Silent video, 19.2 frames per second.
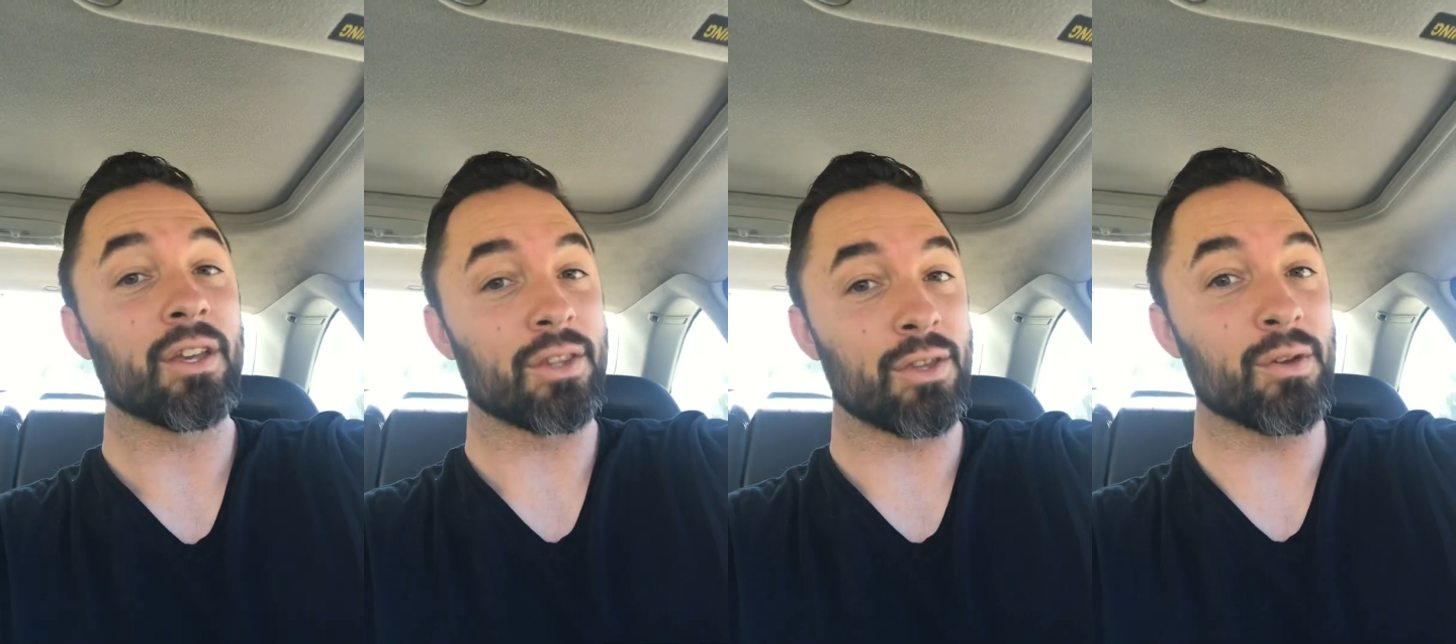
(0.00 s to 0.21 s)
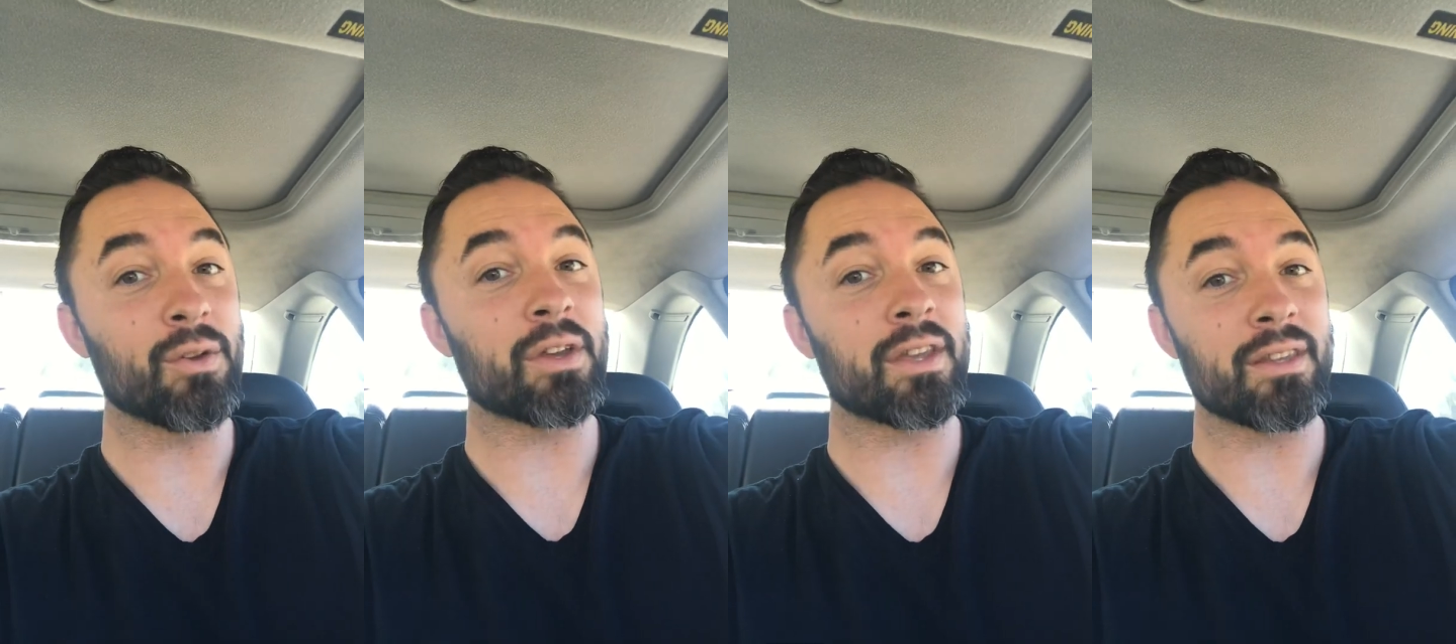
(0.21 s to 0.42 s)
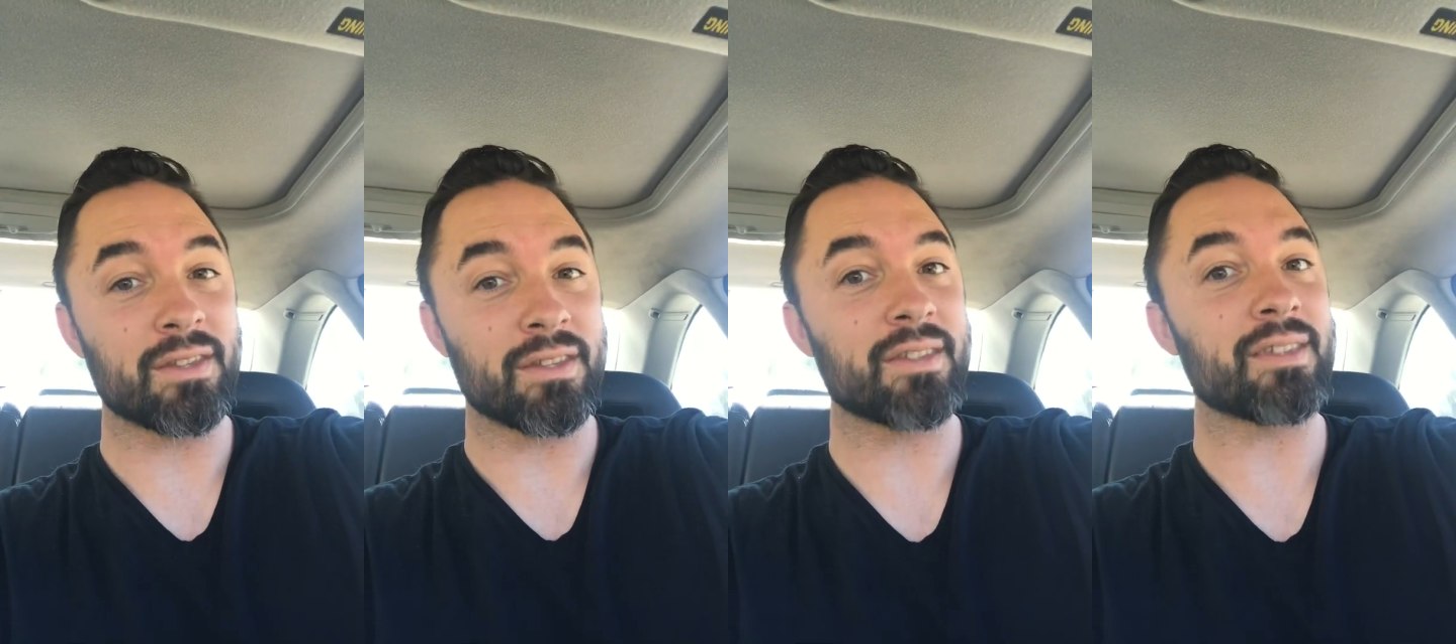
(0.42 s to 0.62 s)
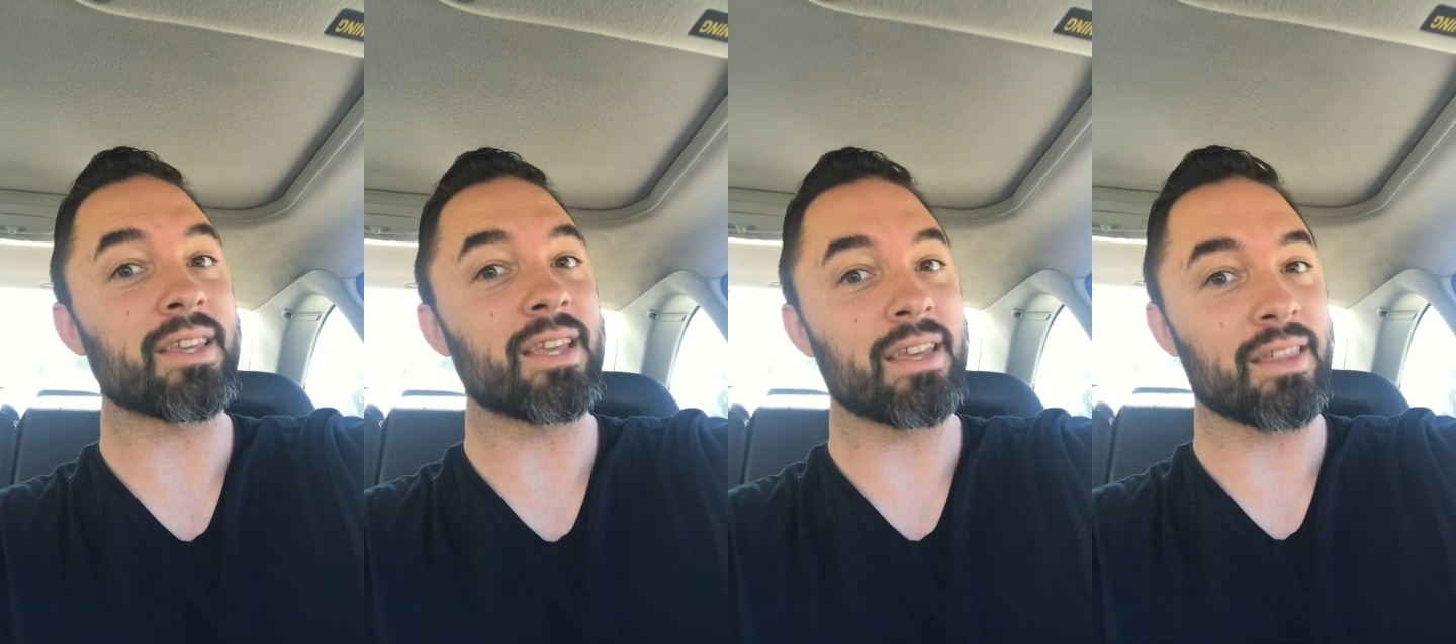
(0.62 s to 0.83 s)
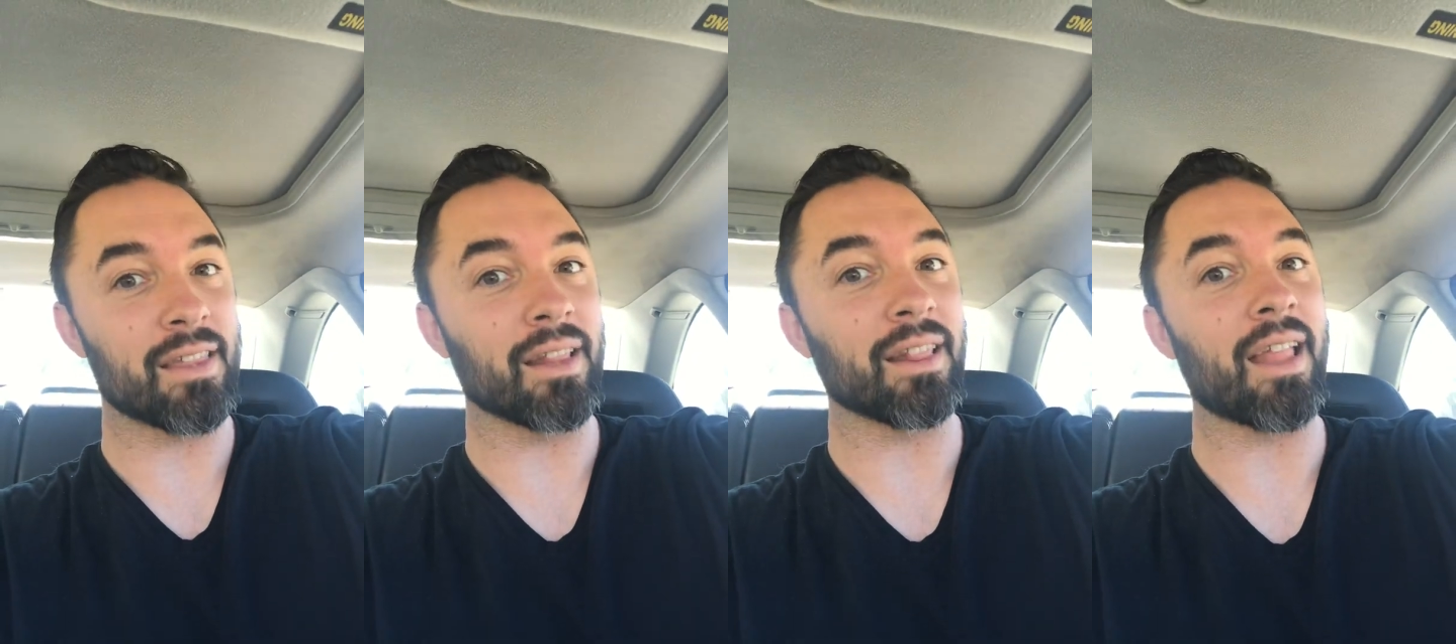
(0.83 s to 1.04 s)
you can
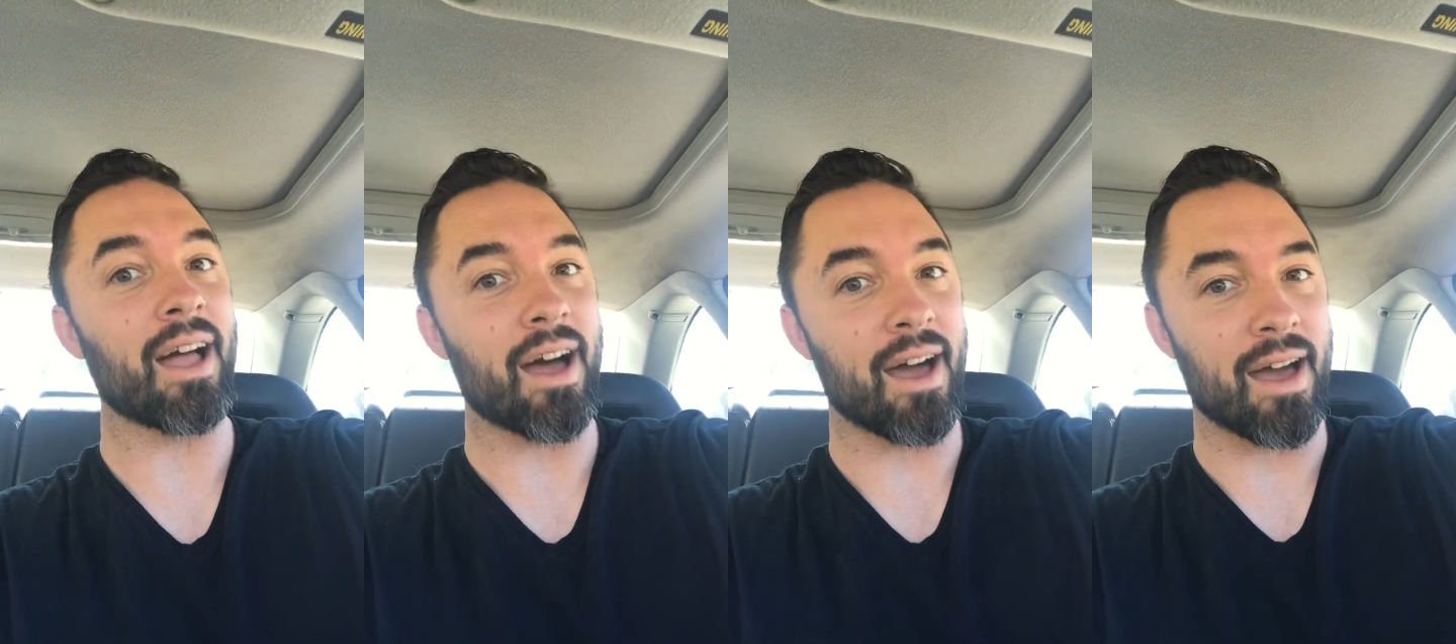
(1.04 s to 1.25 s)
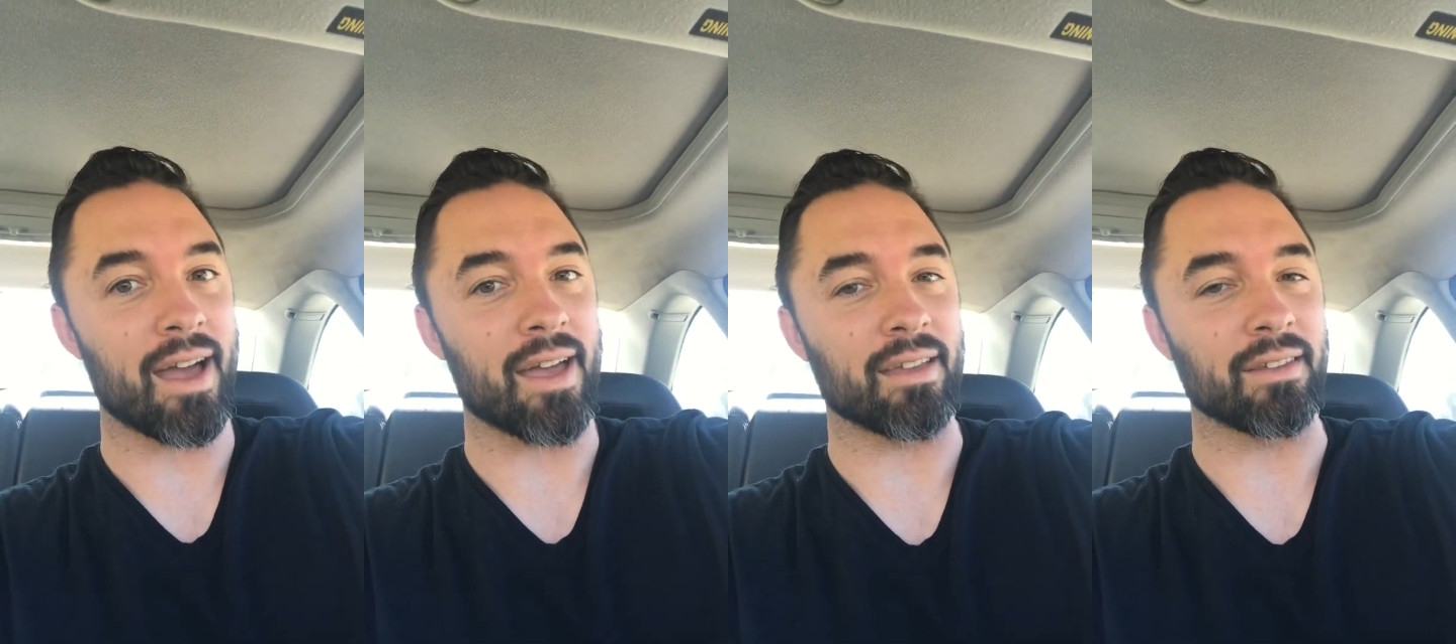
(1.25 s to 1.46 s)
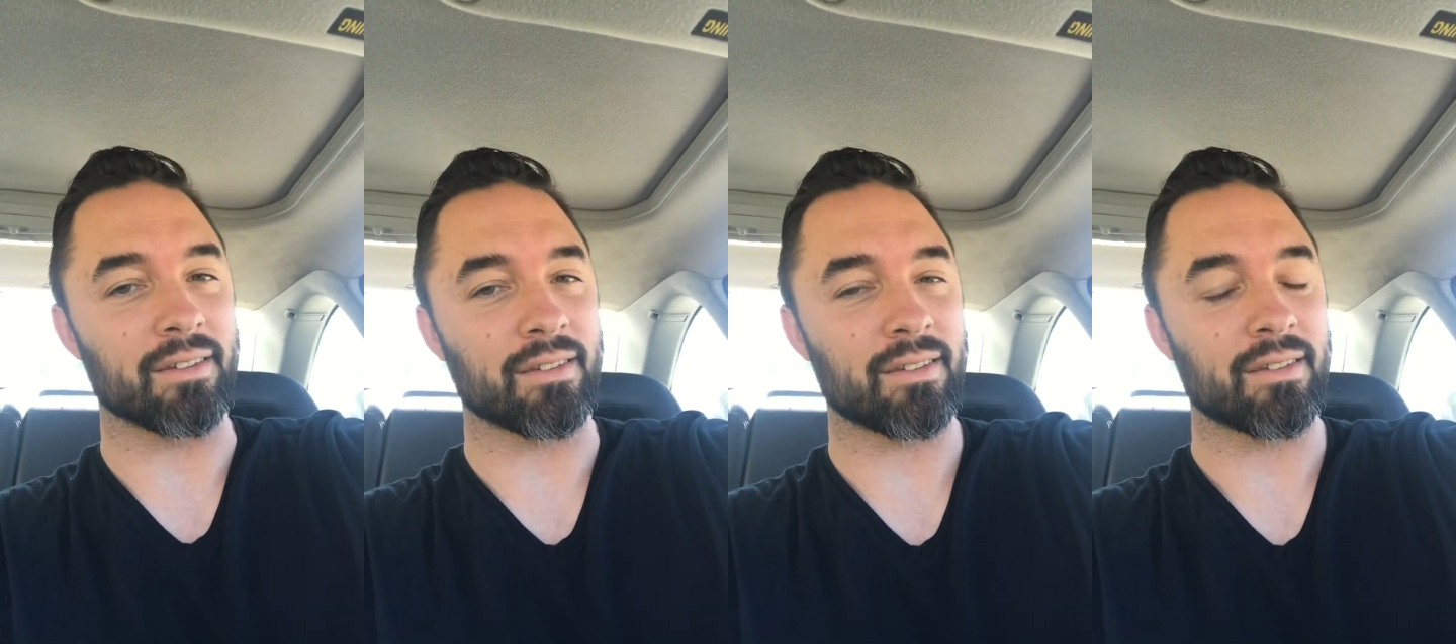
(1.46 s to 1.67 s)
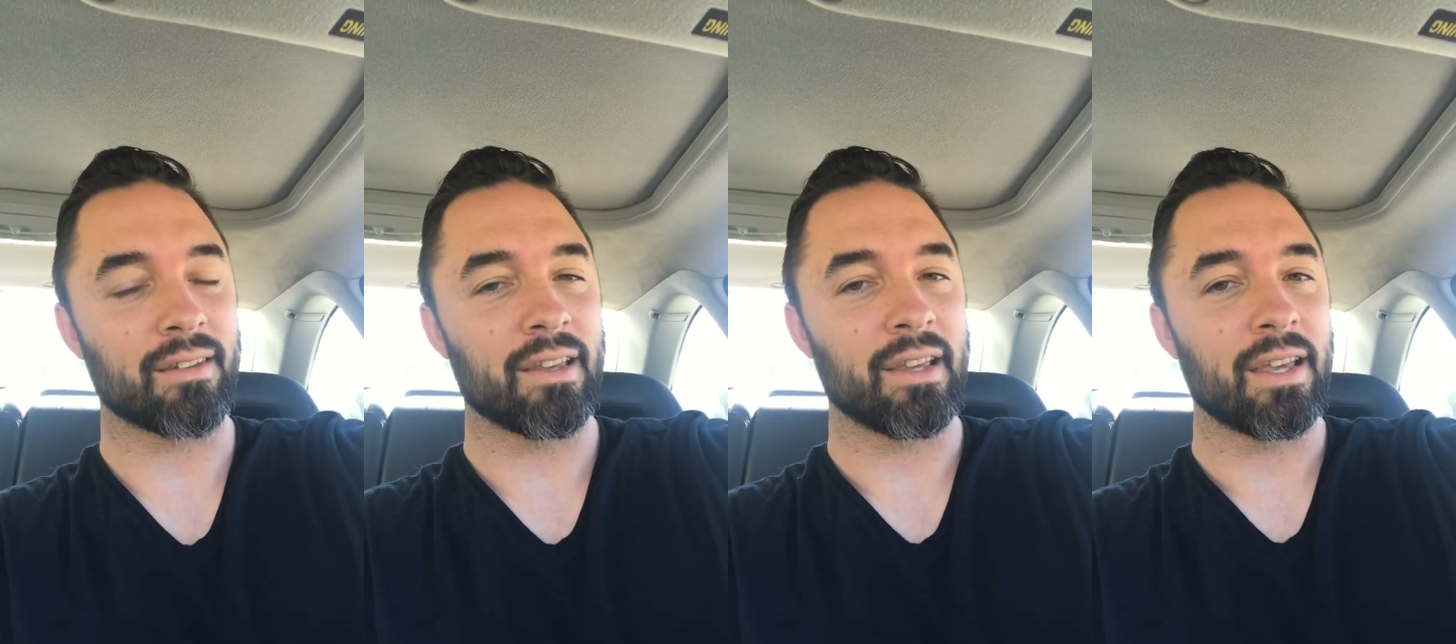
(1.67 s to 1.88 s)
see the lies.